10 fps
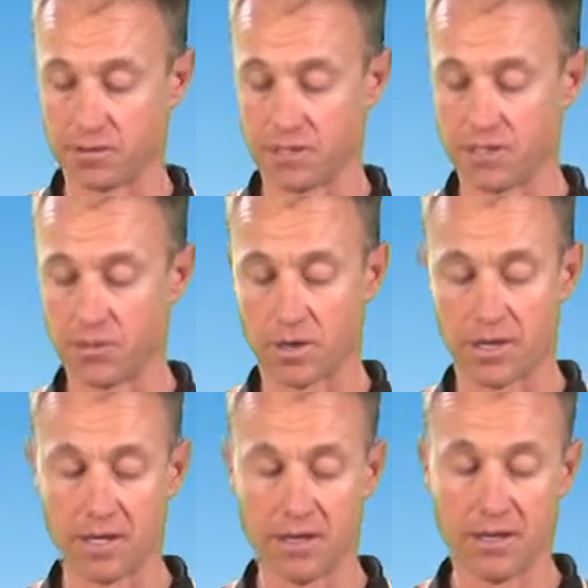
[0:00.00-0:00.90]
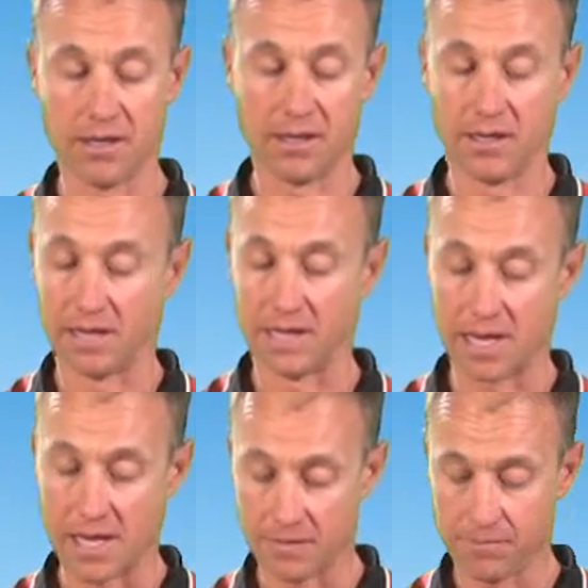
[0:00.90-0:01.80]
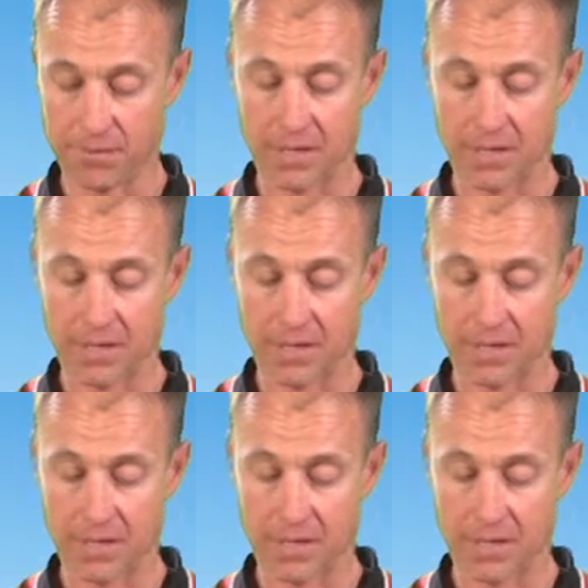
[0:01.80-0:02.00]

So this one here, again,